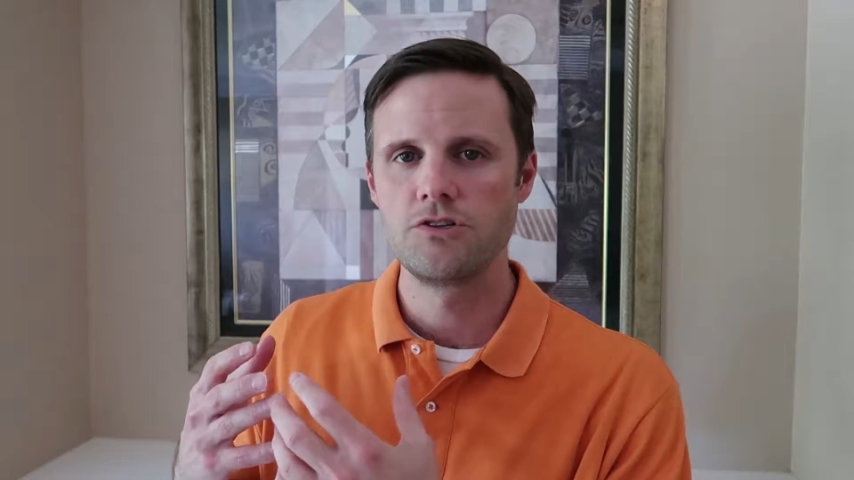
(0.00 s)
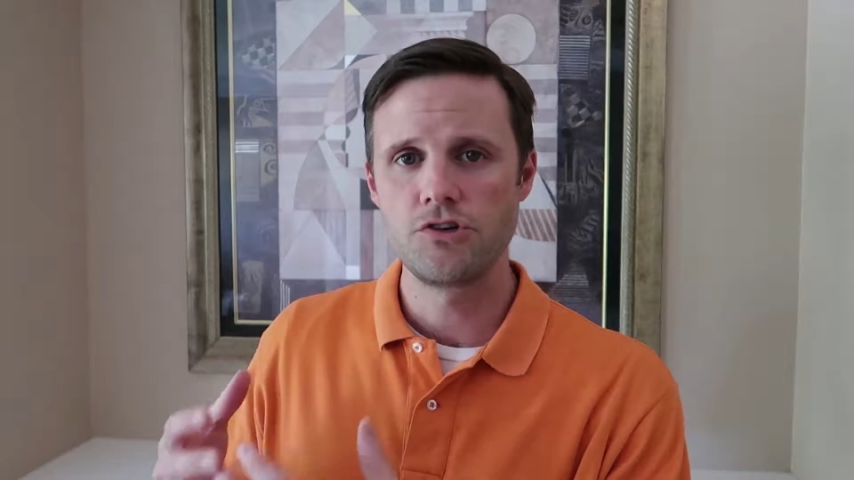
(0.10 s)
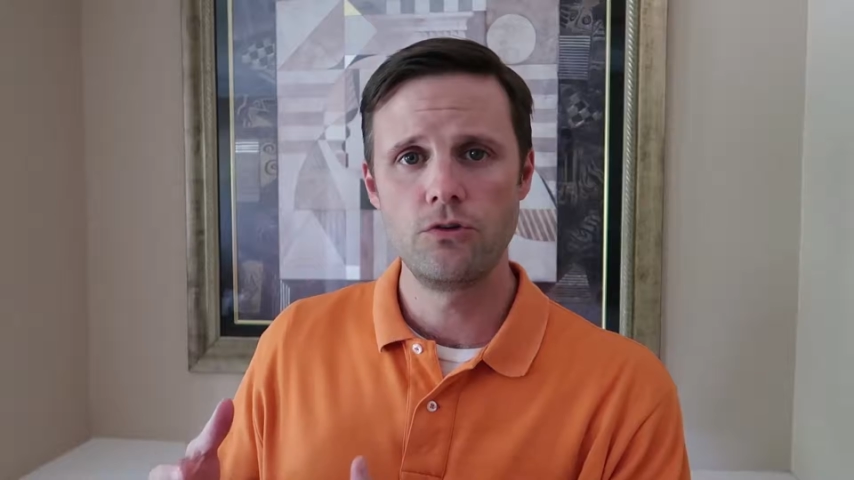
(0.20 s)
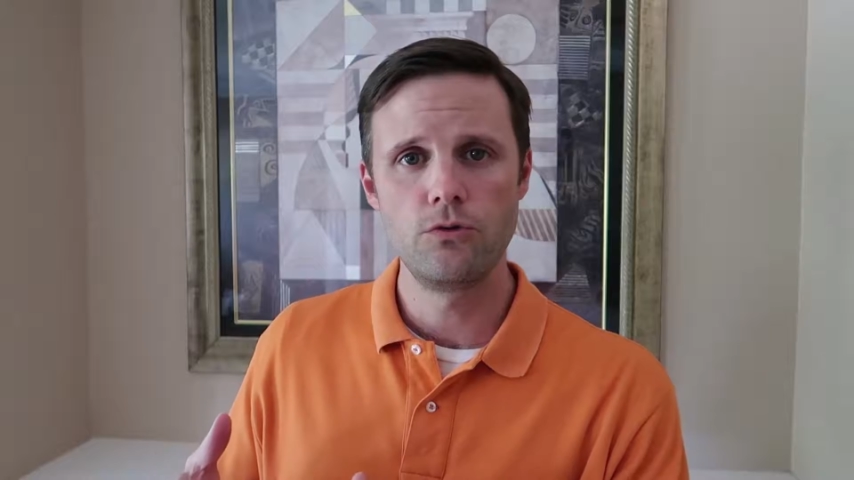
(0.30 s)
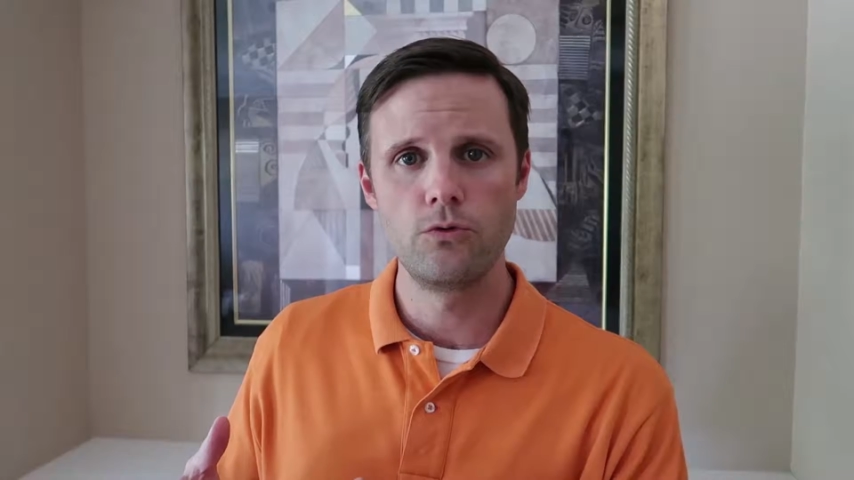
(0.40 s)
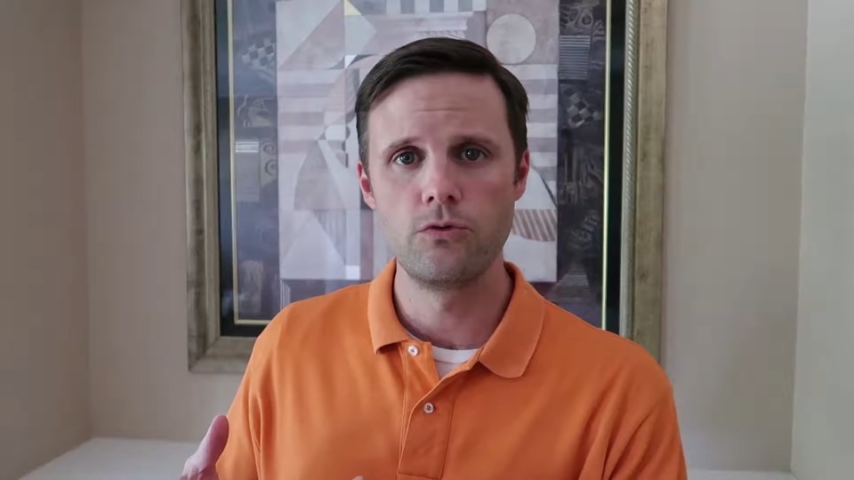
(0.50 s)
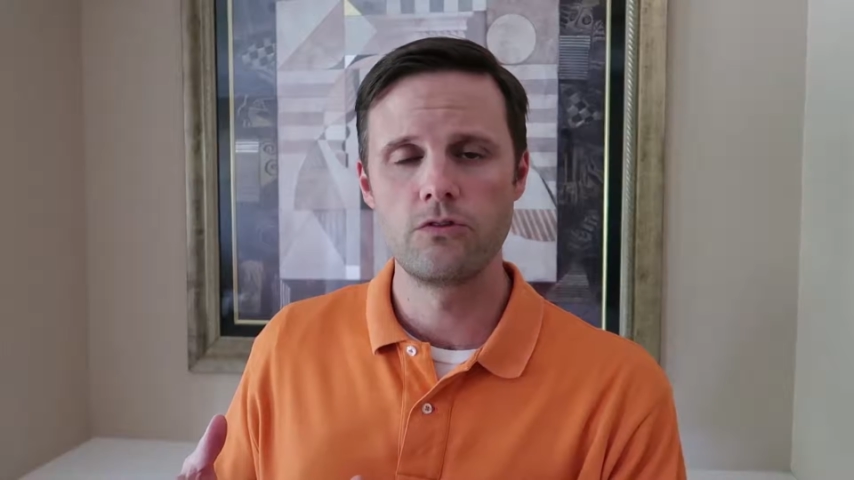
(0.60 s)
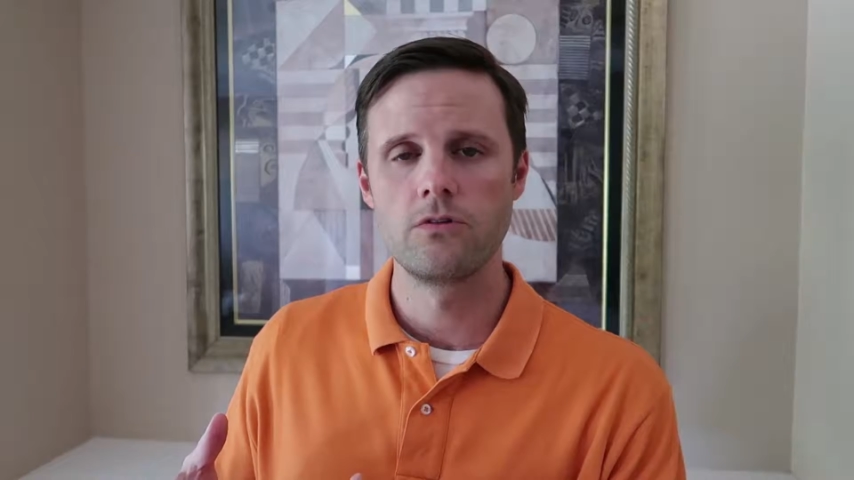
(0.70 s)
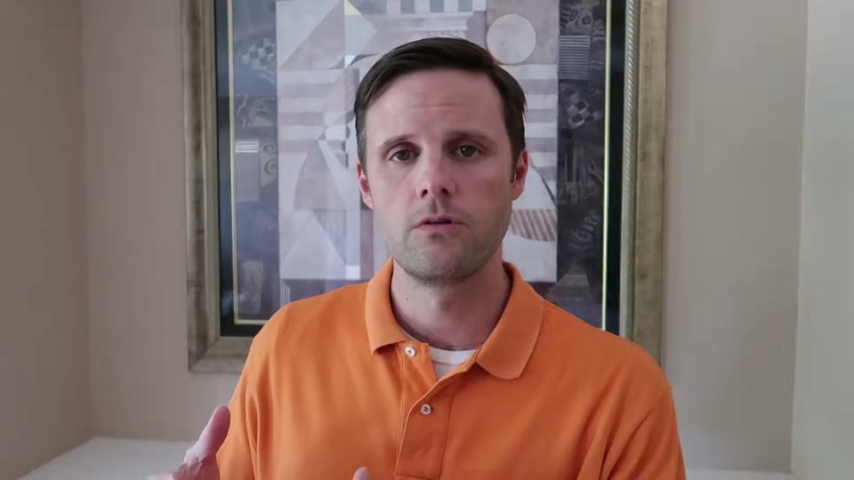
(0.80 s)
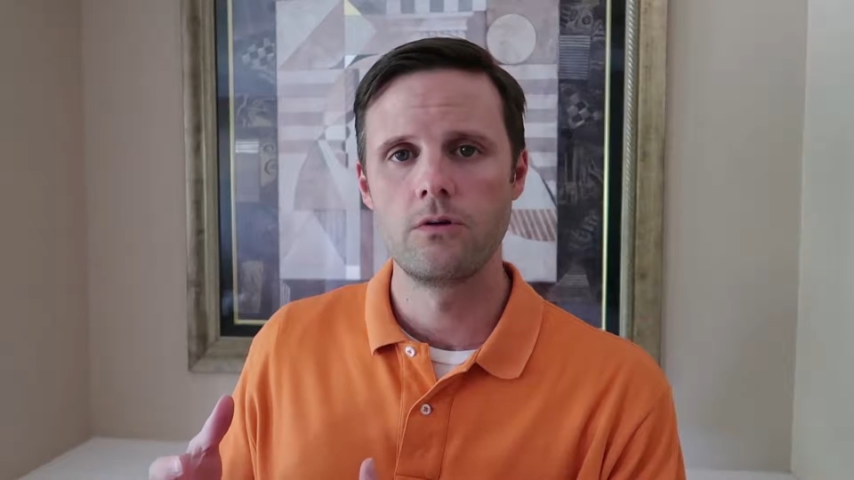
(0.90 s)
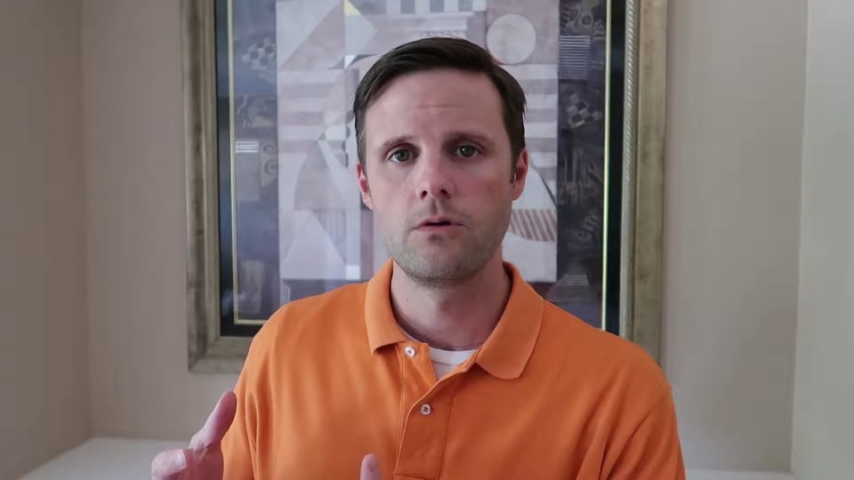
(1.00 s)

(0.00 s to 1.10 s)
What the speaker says: choose